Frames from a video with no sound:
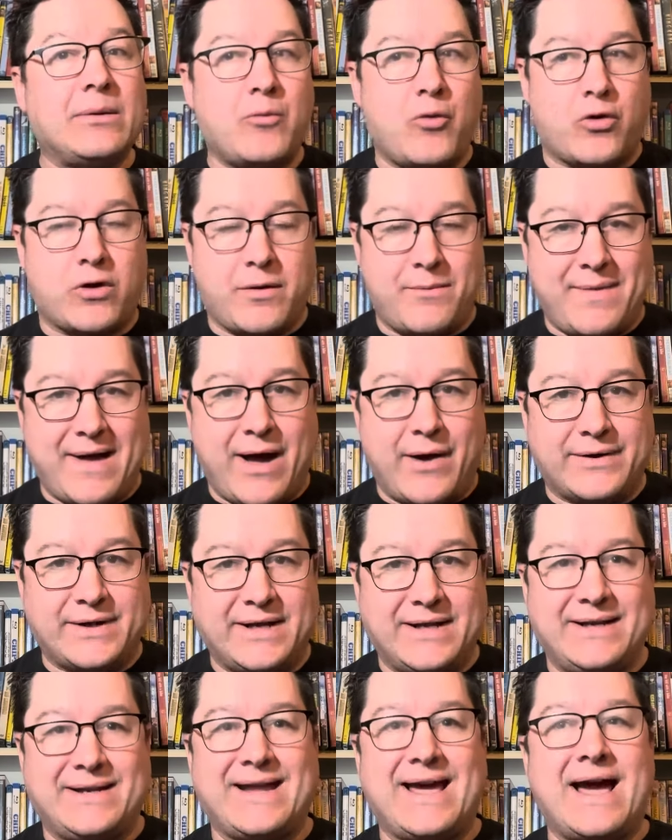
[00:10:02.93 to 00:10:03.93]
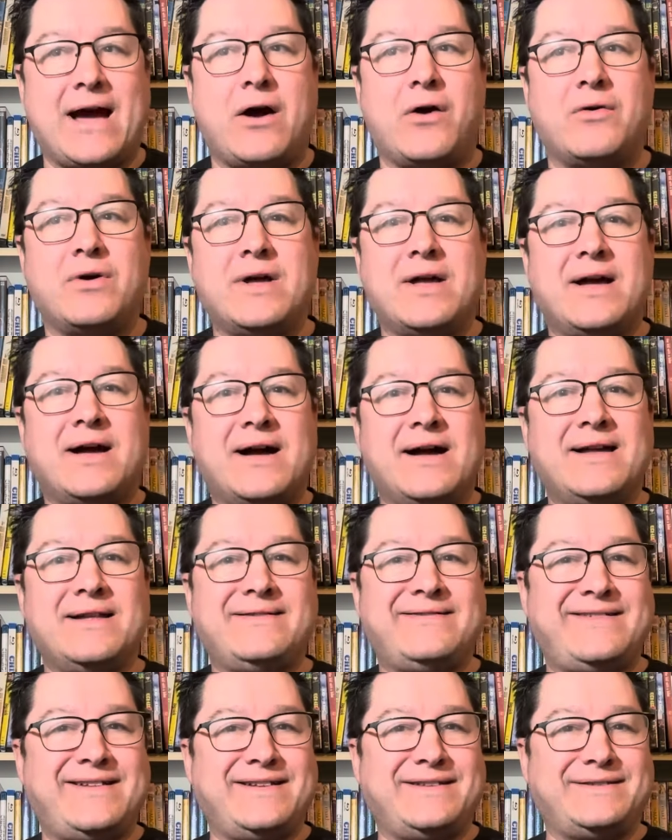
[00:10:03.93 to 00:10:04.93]
more about it and how
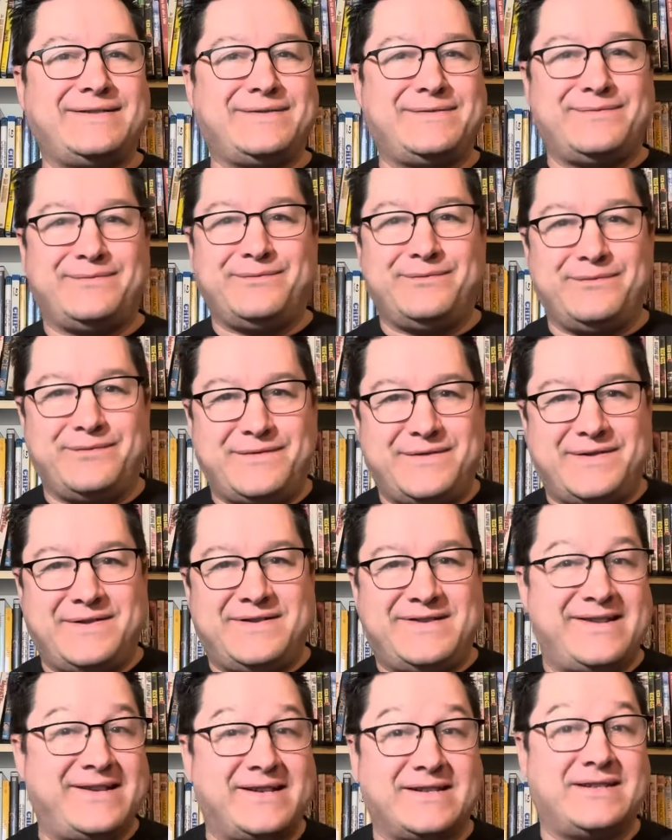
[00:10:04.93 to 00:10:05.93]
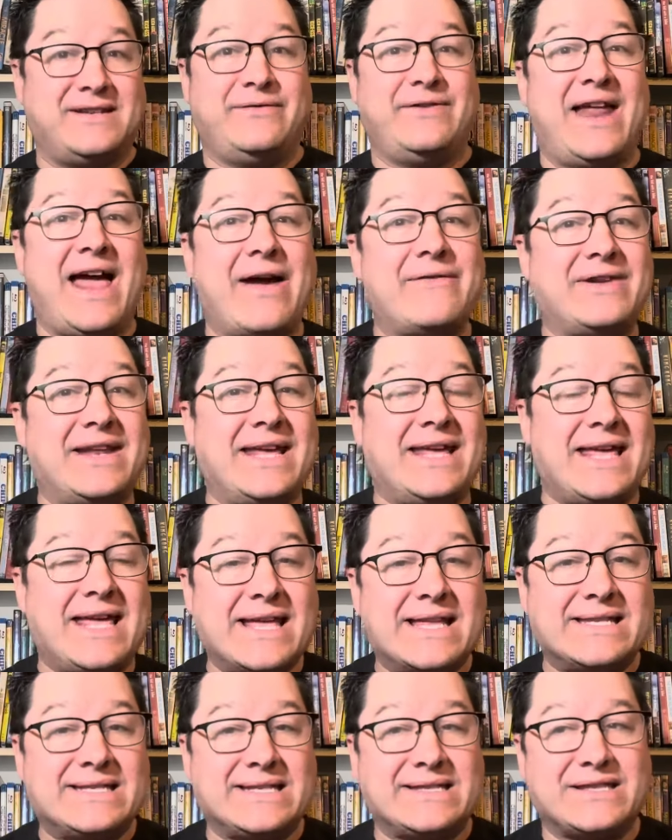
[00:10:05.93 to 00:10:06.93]
she doesn't even have any
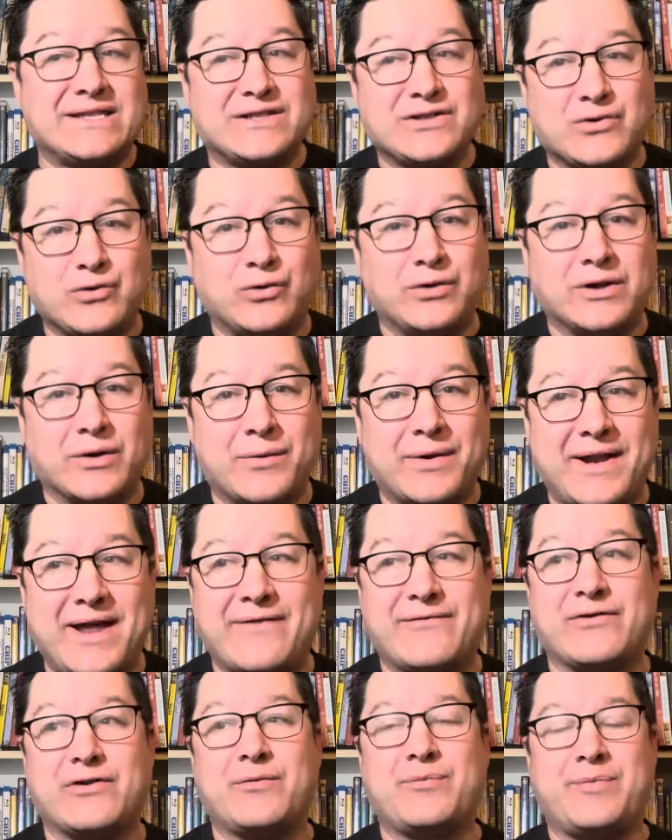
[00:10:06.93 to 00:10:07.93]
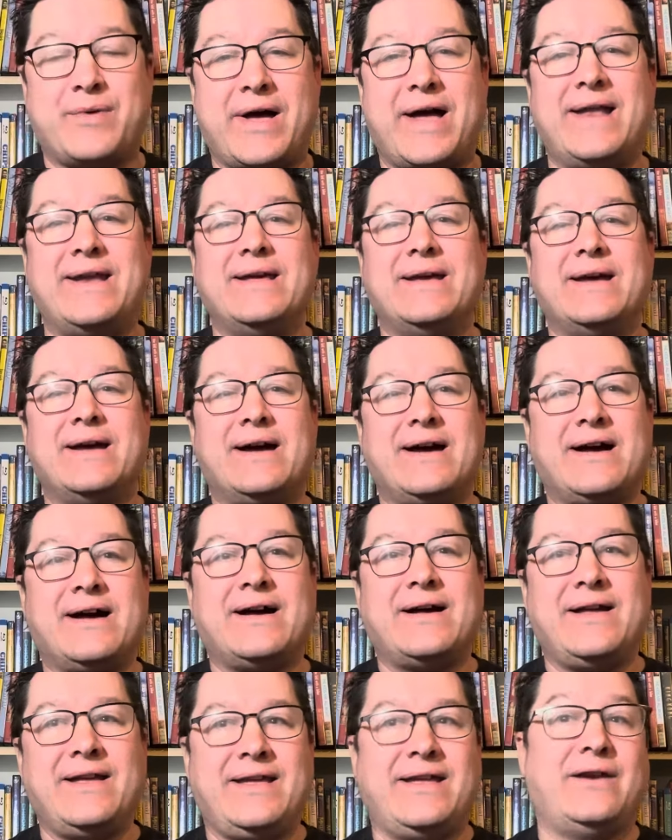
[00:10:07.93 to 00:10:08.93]
kids at the school or whatever. But,
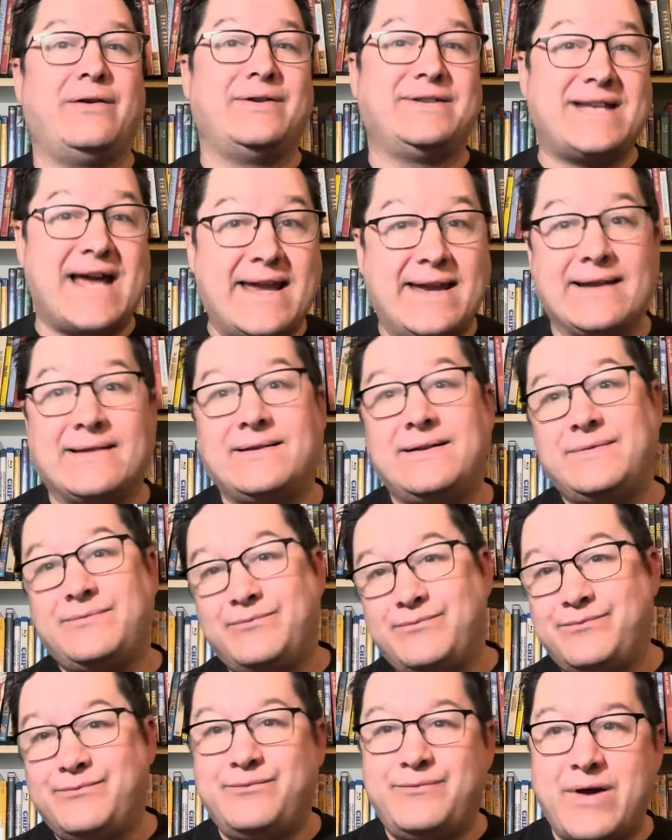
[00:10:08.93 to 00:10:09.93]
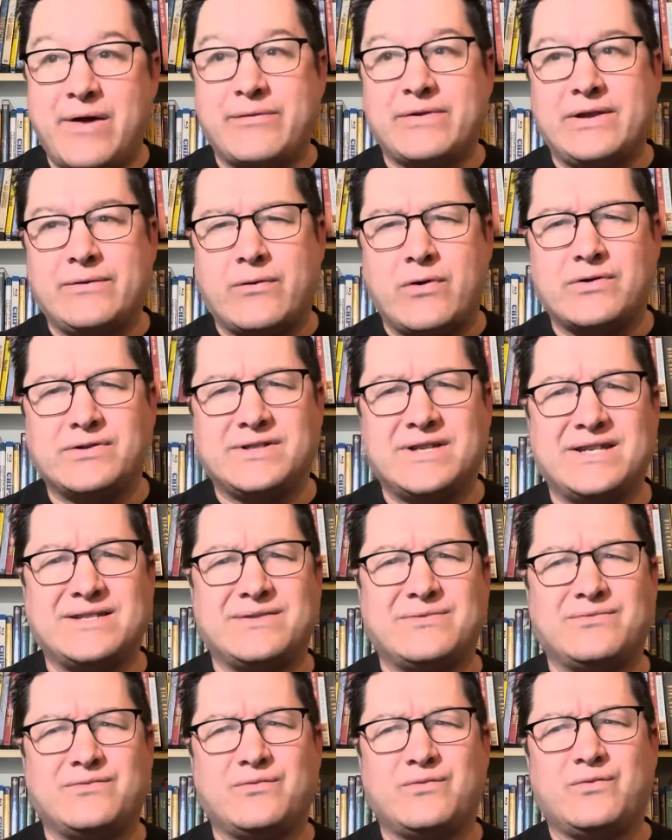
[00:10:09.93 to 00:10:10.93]
you know, technically Beverly Rose
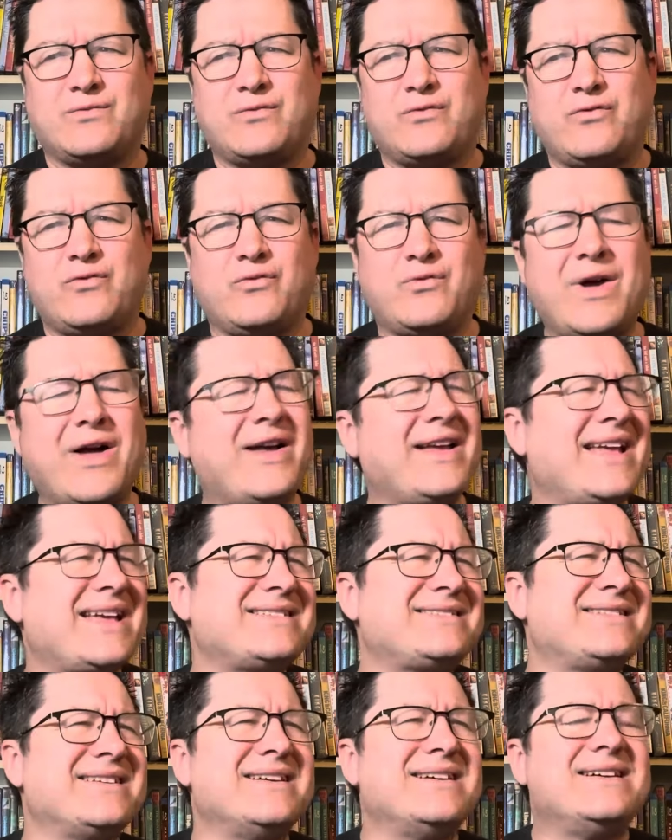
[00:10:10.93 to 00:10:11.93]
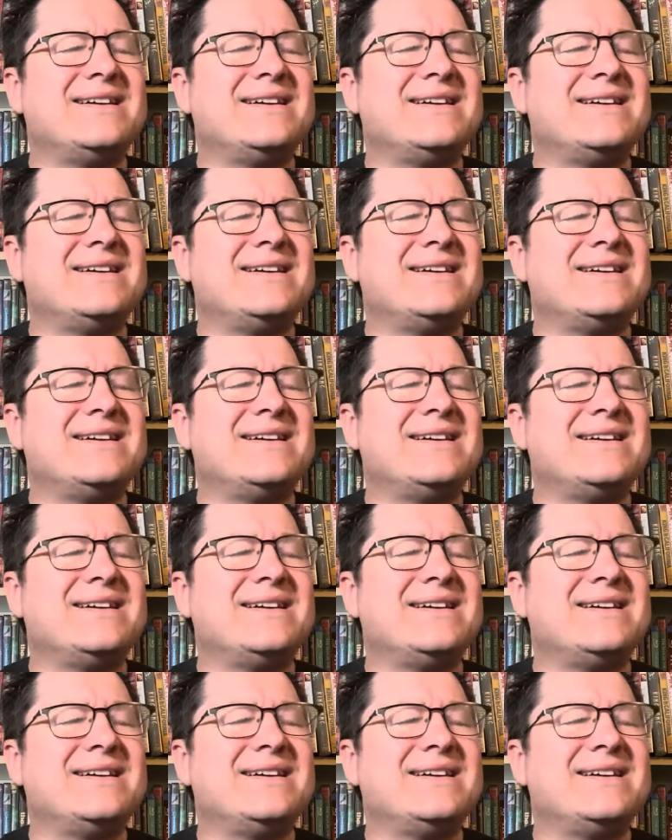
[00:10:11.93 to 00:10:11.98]
isn't, well, I guess